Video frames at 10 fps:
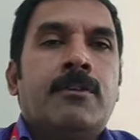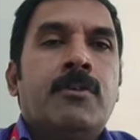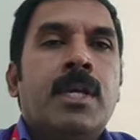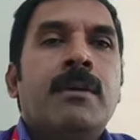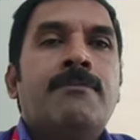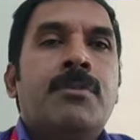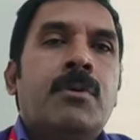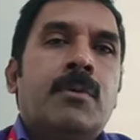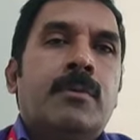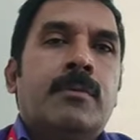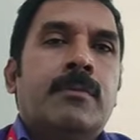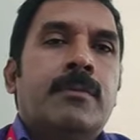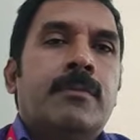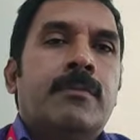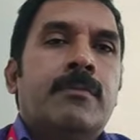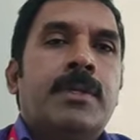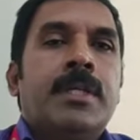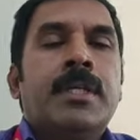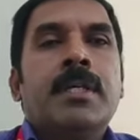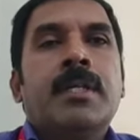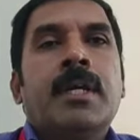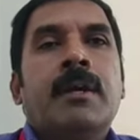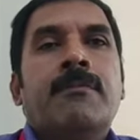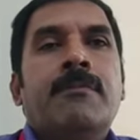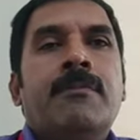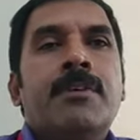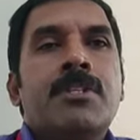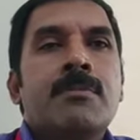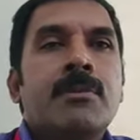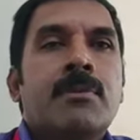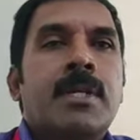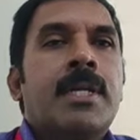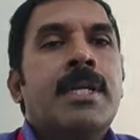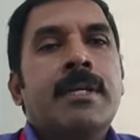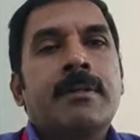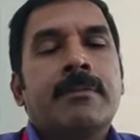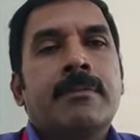To name few, we have vestibular training,